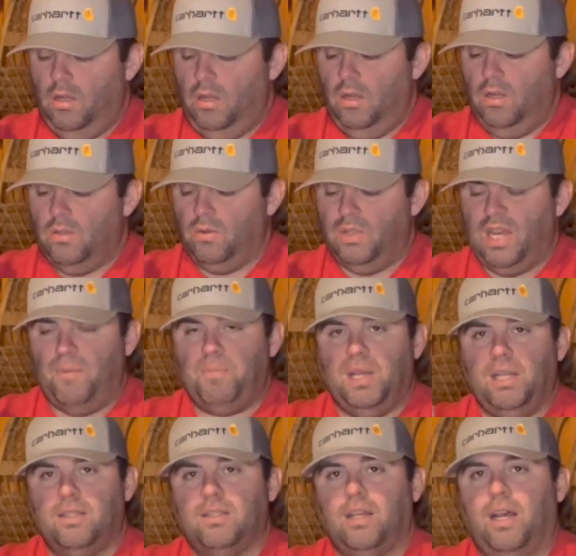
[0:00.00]
So with that
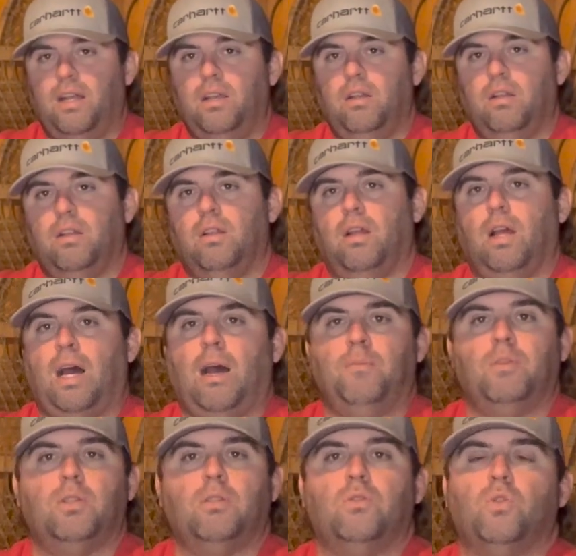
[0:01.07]
being said, I'm
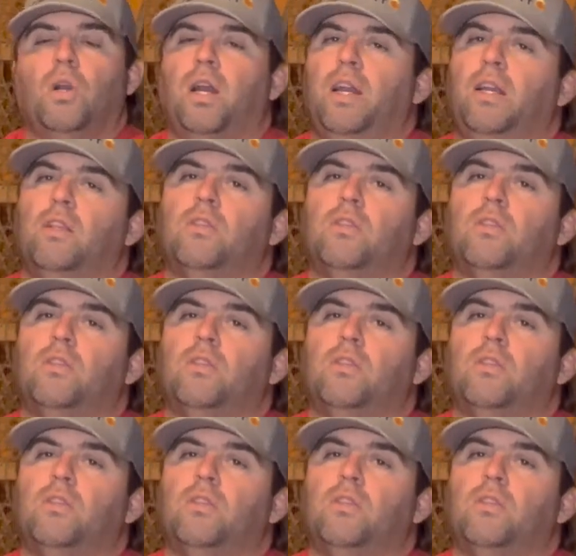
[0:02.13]
trying